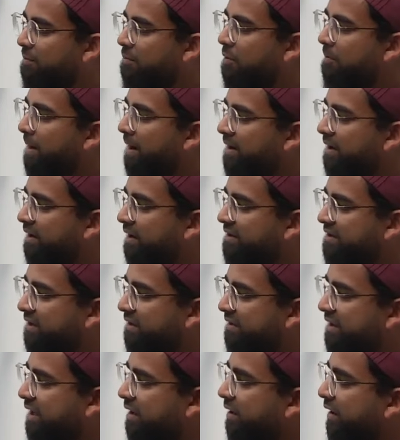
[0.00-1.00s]
Abu Bakr as
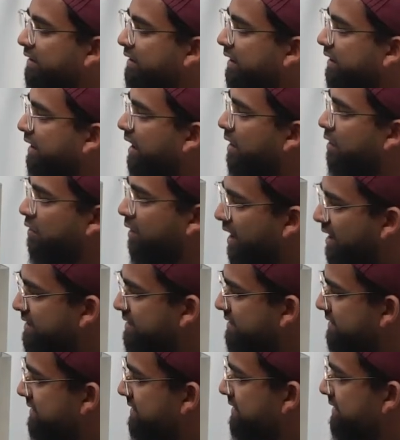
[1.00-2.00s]

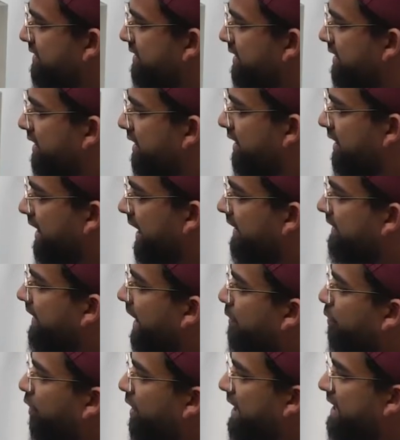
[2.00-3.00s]
Siddiq and
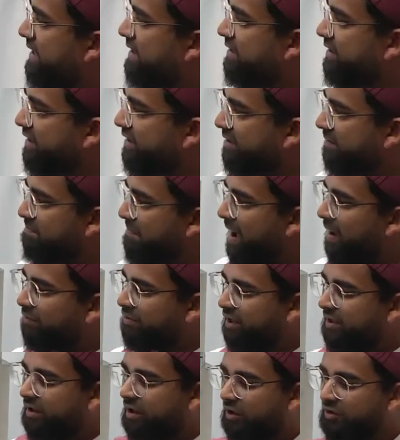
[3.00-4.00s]
they were in this
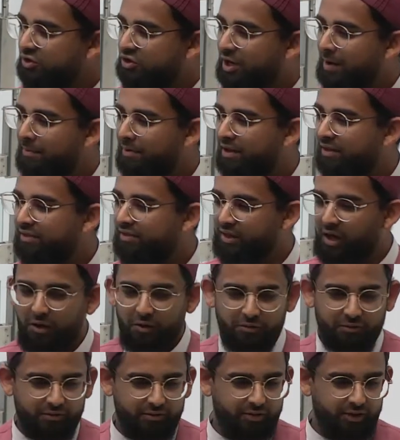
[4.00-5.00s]
mountain called Jabal
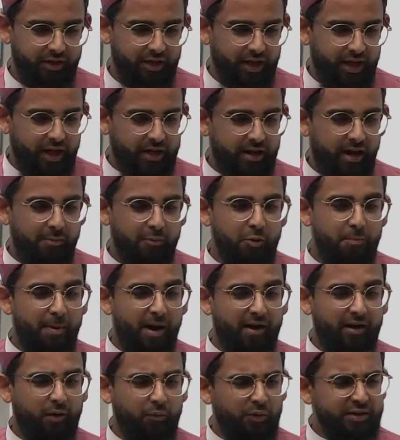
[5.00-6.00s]
al-Thawr, and Abu
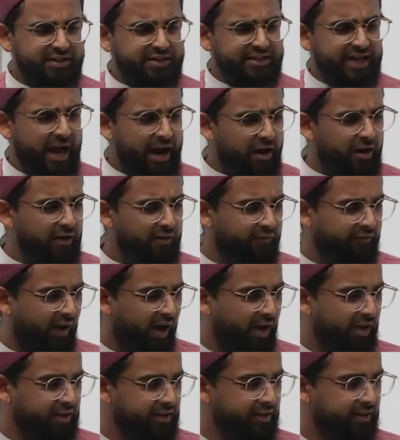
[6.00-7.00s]
Bakr was
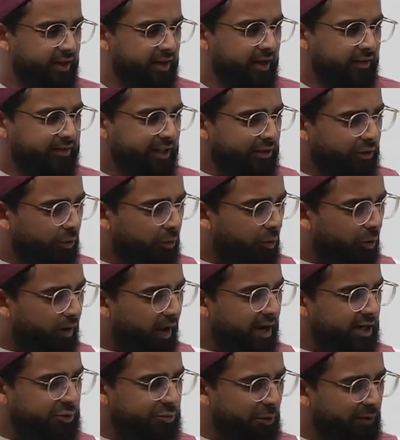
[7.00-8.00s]
terrified that the
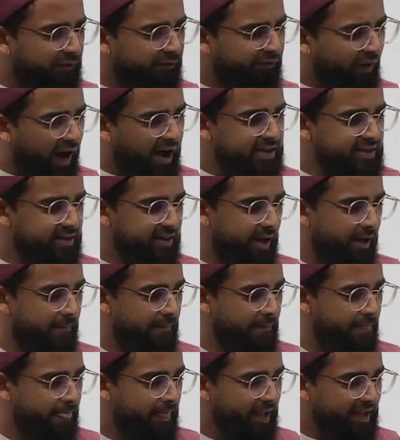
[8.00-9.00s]
Quraysh would find
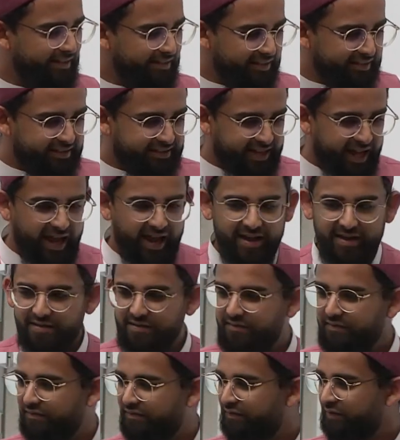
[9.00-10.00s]
them in this
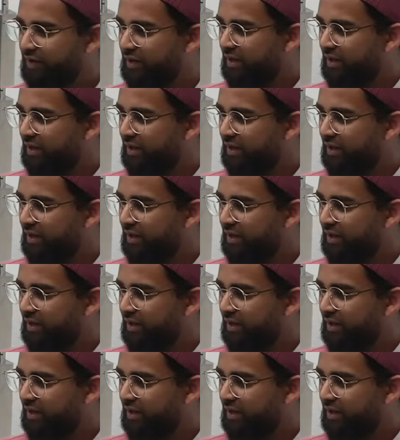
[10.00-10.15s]
cave.